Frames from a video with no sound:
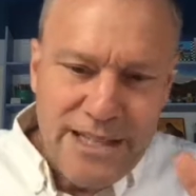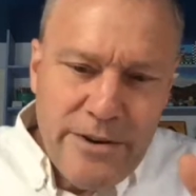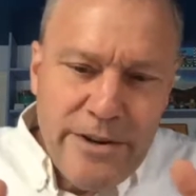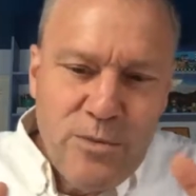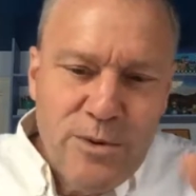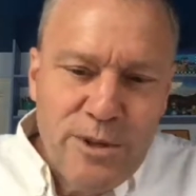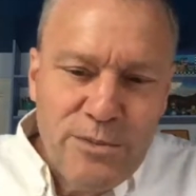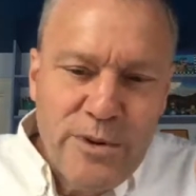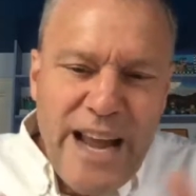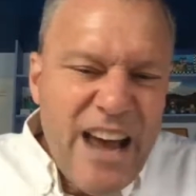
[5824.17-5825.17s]
in a world
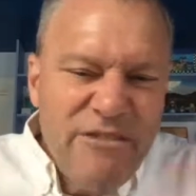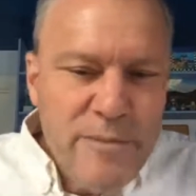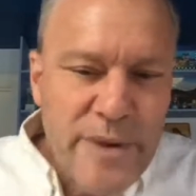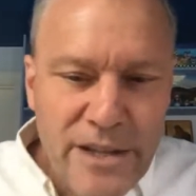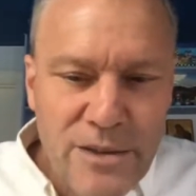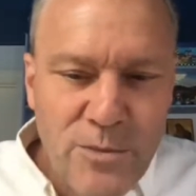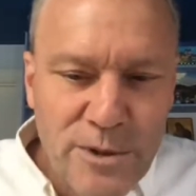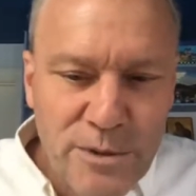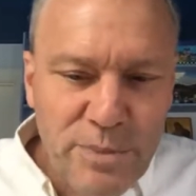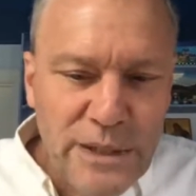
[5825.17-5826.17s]
where everybody in the
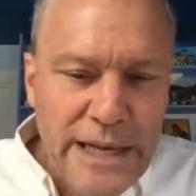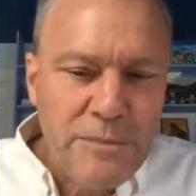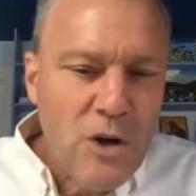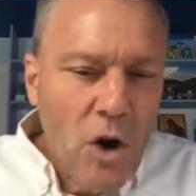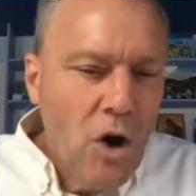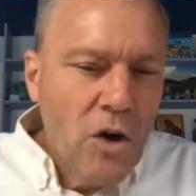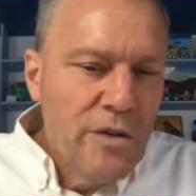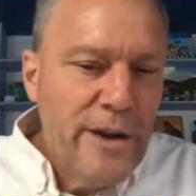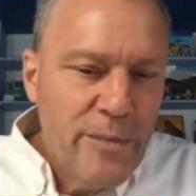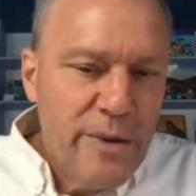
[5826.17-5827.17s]
world blamed all
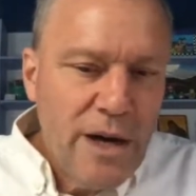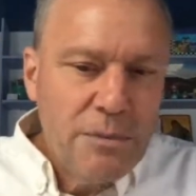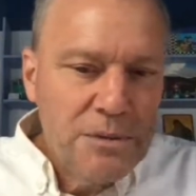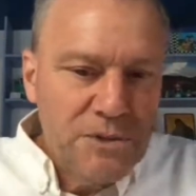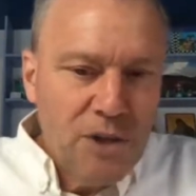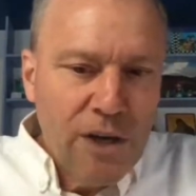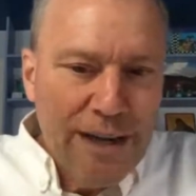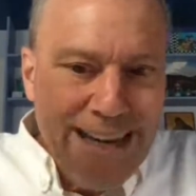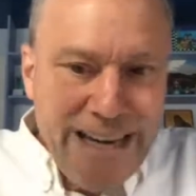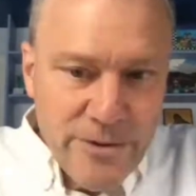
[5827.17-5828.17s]
their problems
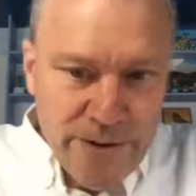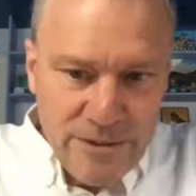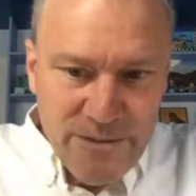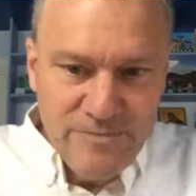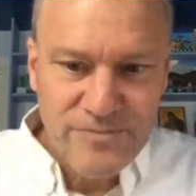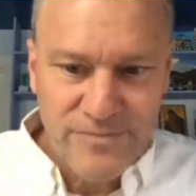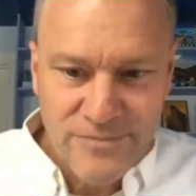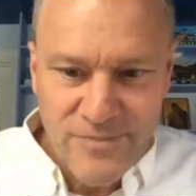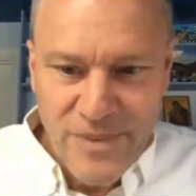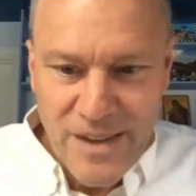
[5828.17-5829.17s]
on Nero.
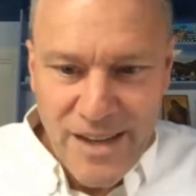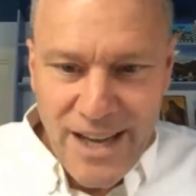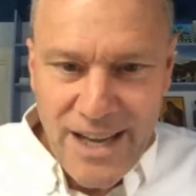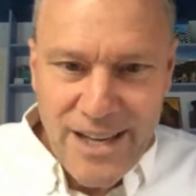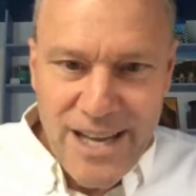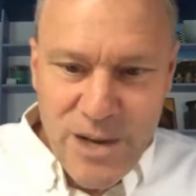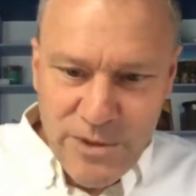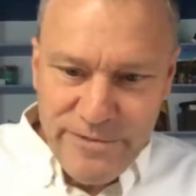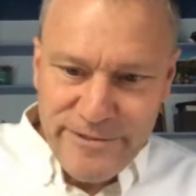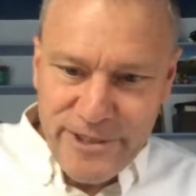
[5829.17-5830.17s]
And he
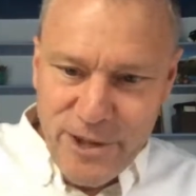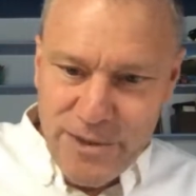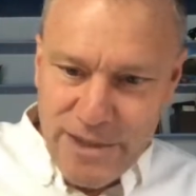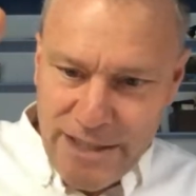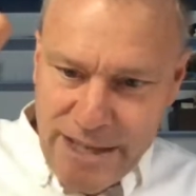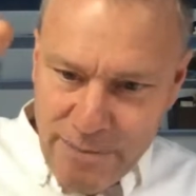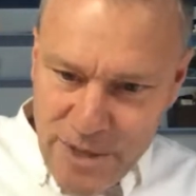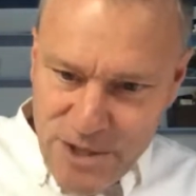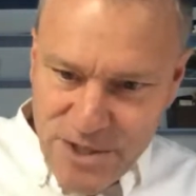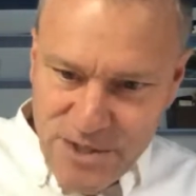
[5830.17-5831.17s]
would float
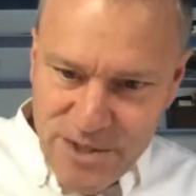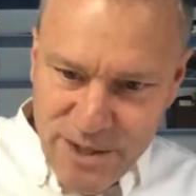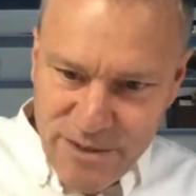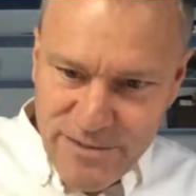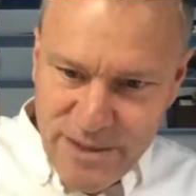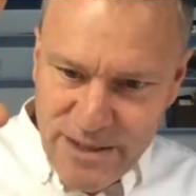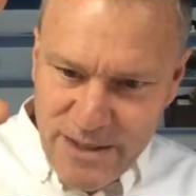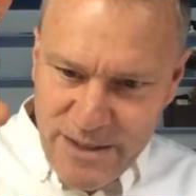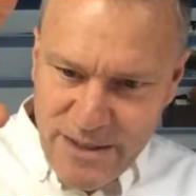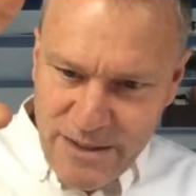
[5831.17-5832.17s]
images of
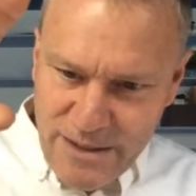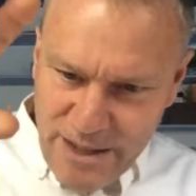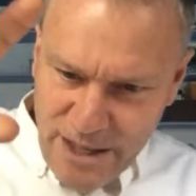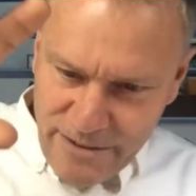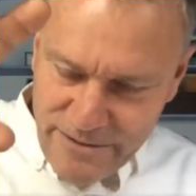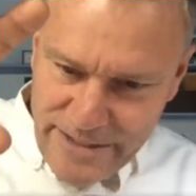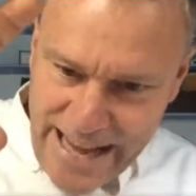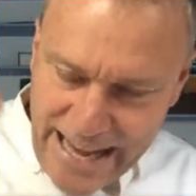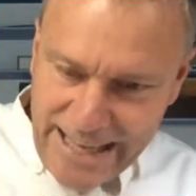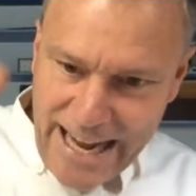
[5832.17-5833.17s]

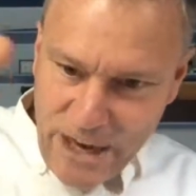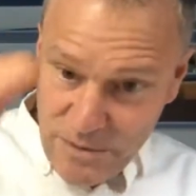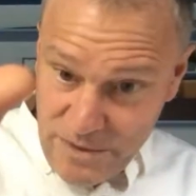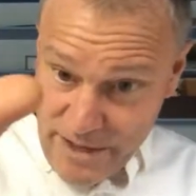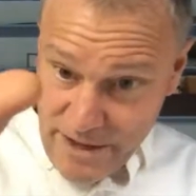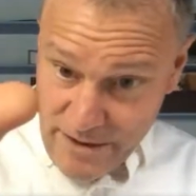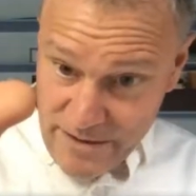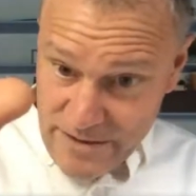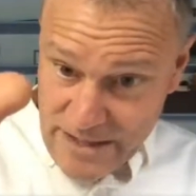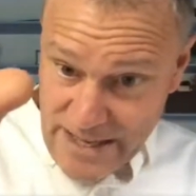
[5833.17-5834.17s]
that out there
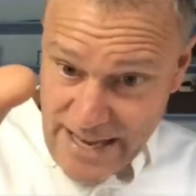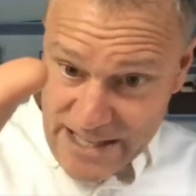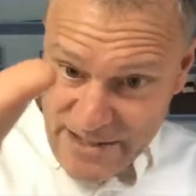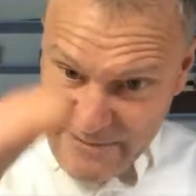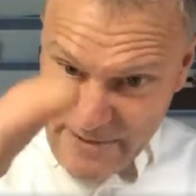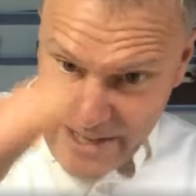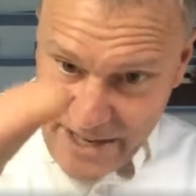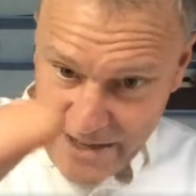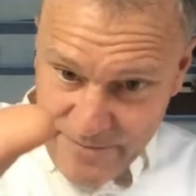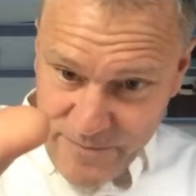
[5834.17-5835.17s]
as
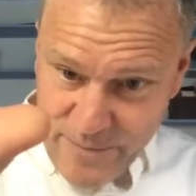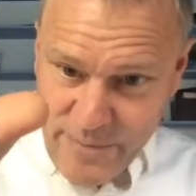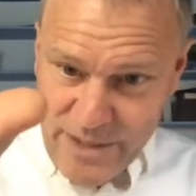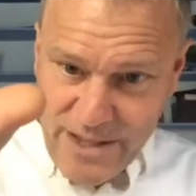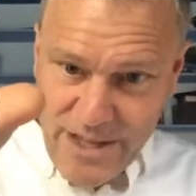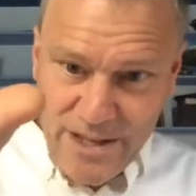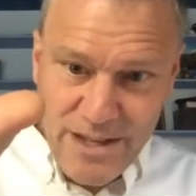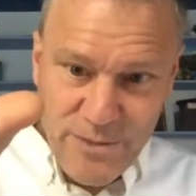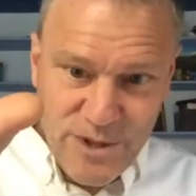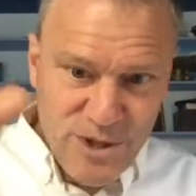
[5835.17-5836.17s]
funny, but then he
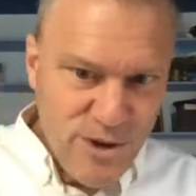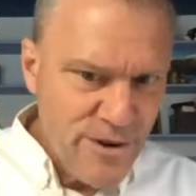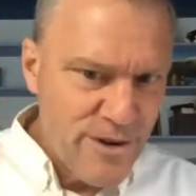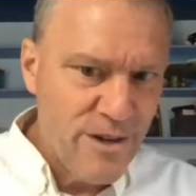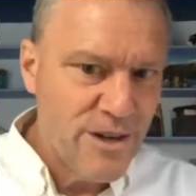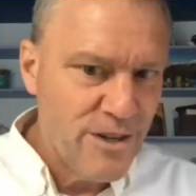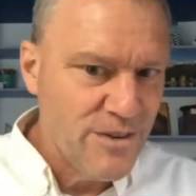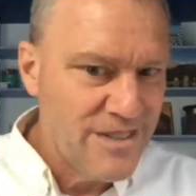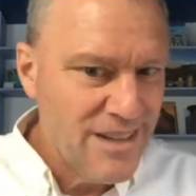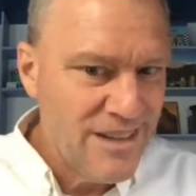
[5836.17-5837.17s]
would turn it on you
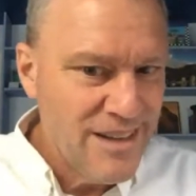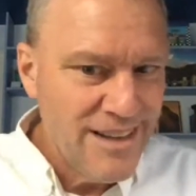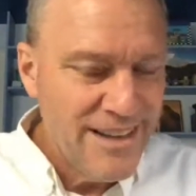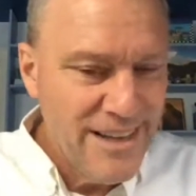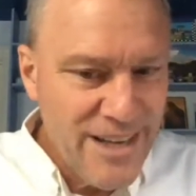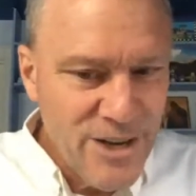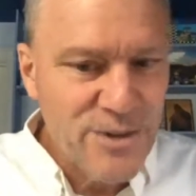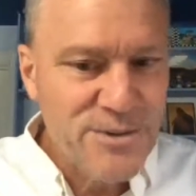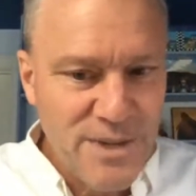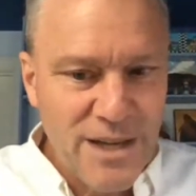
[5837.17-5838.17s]
and say,
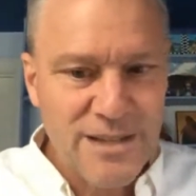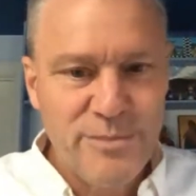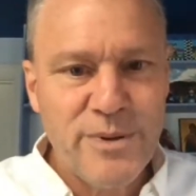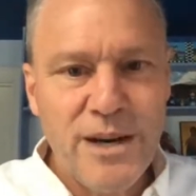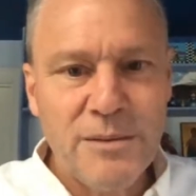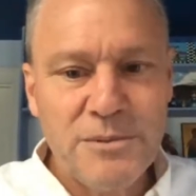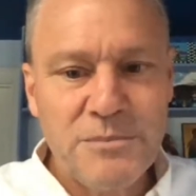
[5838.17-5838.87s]
Nero's not the problem.